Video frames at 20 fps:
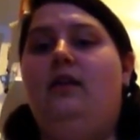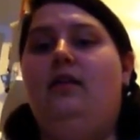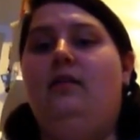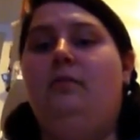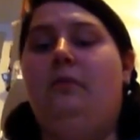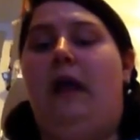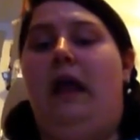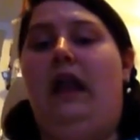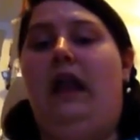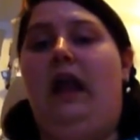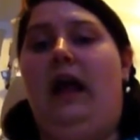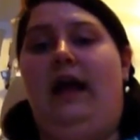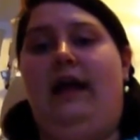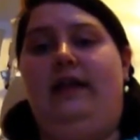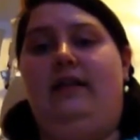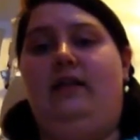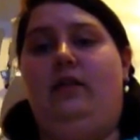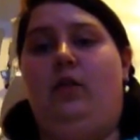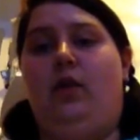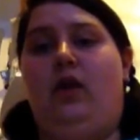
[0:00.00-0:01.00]

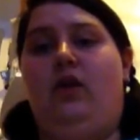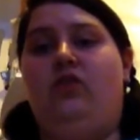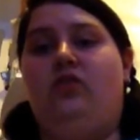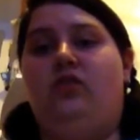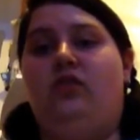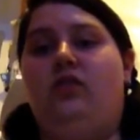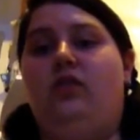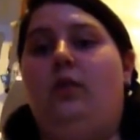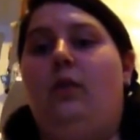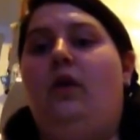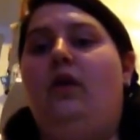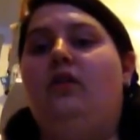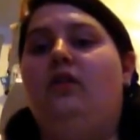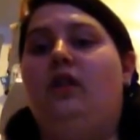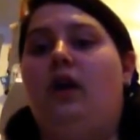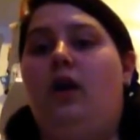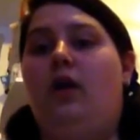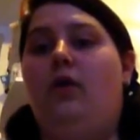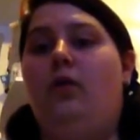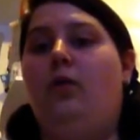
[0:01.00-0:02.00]
polite questions. I want
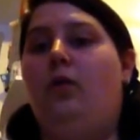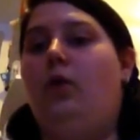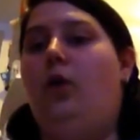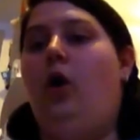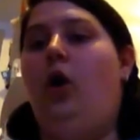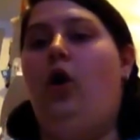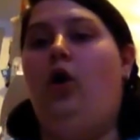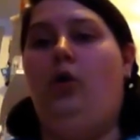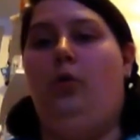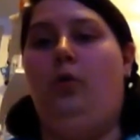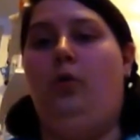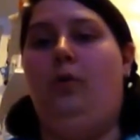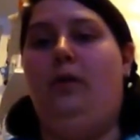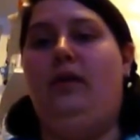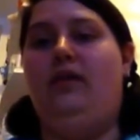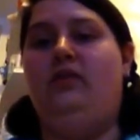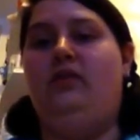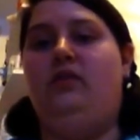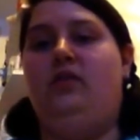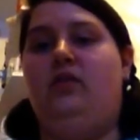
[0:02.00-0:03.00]
no horrible
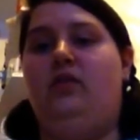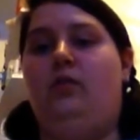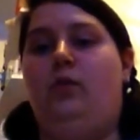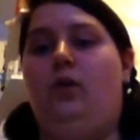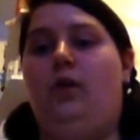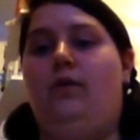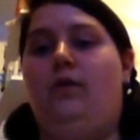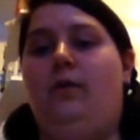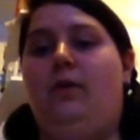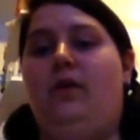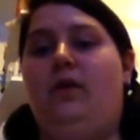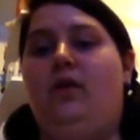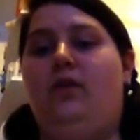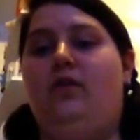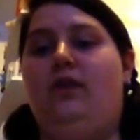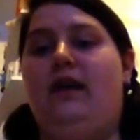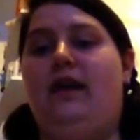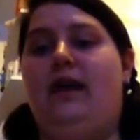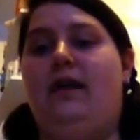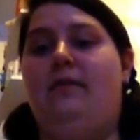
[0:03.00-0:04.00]
messages or whatever, because
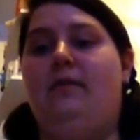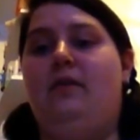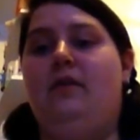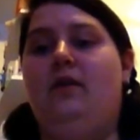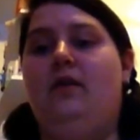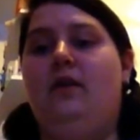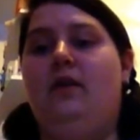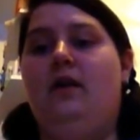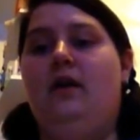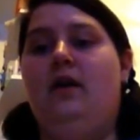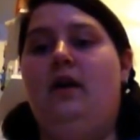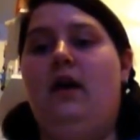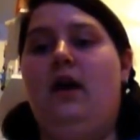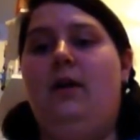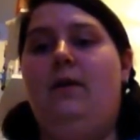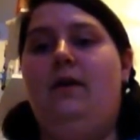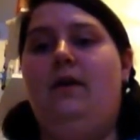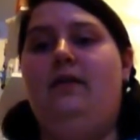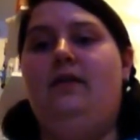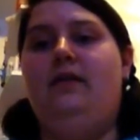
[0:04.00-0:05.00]
I am a
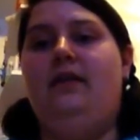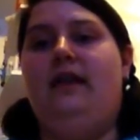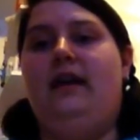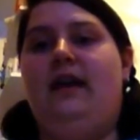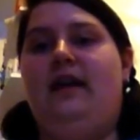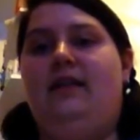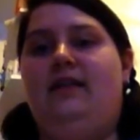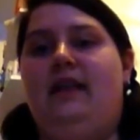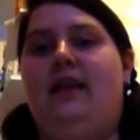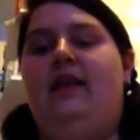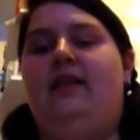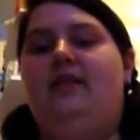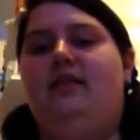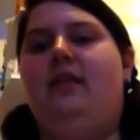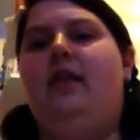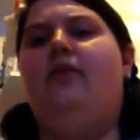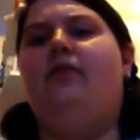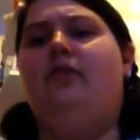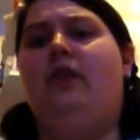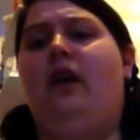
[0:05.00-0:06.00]
person that can take
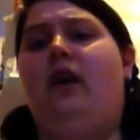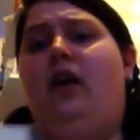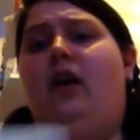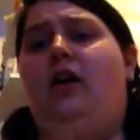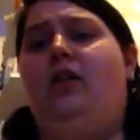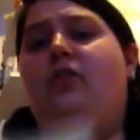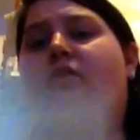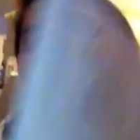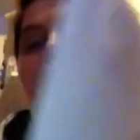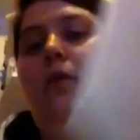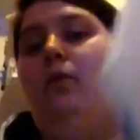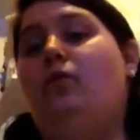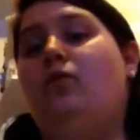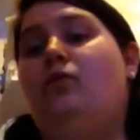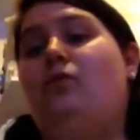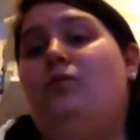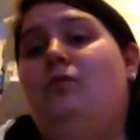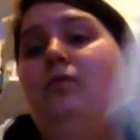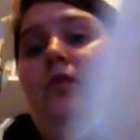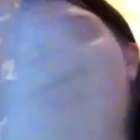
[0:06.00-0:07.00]
stuff to heart. So,
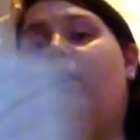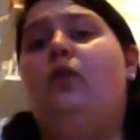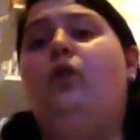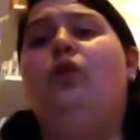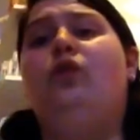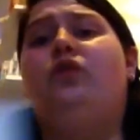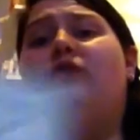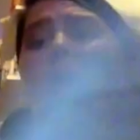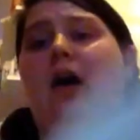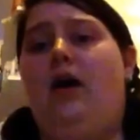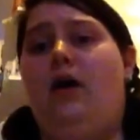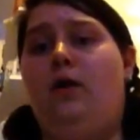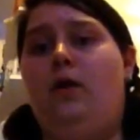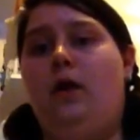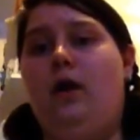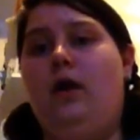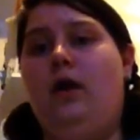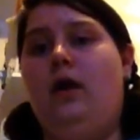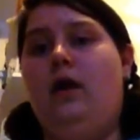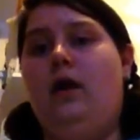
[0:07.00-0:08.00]
and also
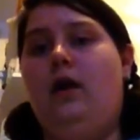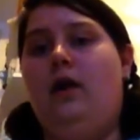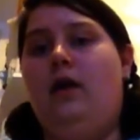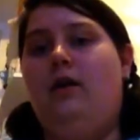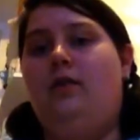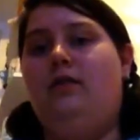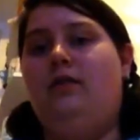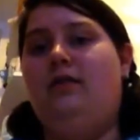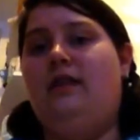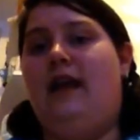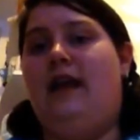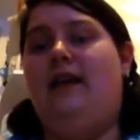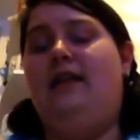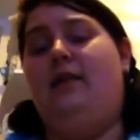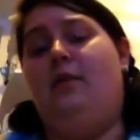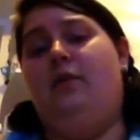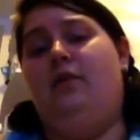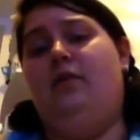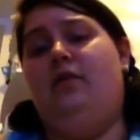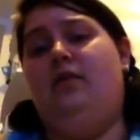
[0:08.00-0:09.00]
today there
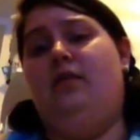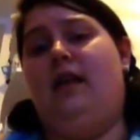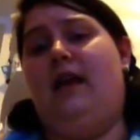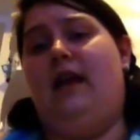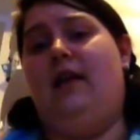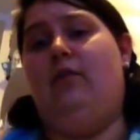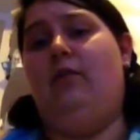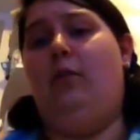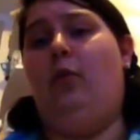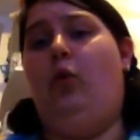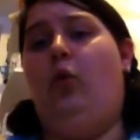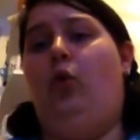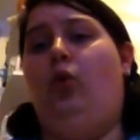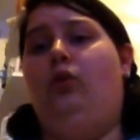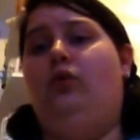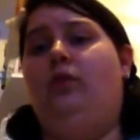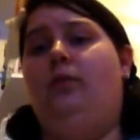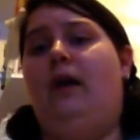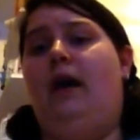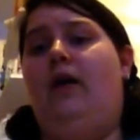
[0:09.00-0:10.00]
was a
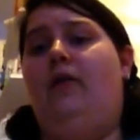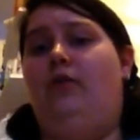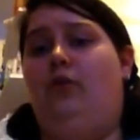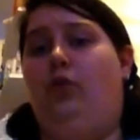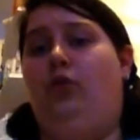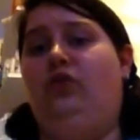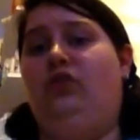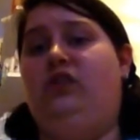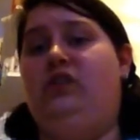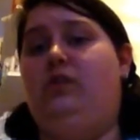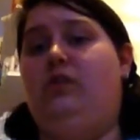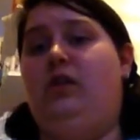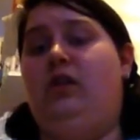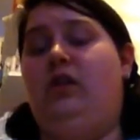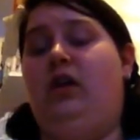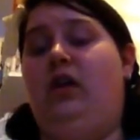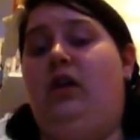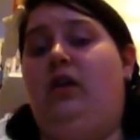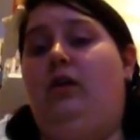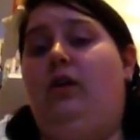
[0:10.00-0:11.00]
report about a 14-year-old
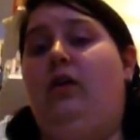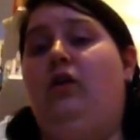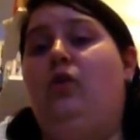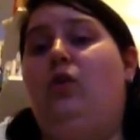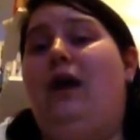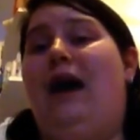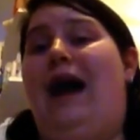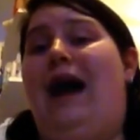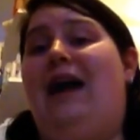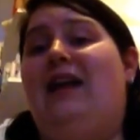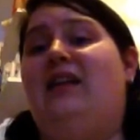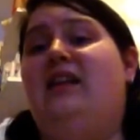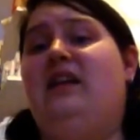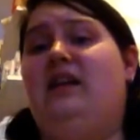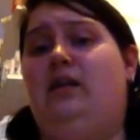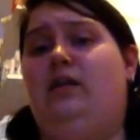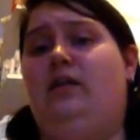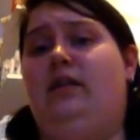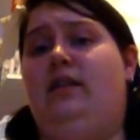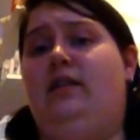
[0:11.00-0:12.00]
girl who had
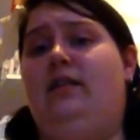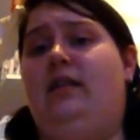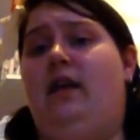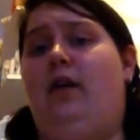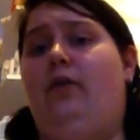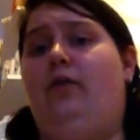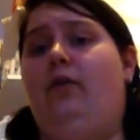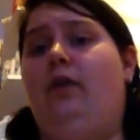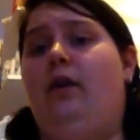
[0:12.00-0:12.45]
killed herself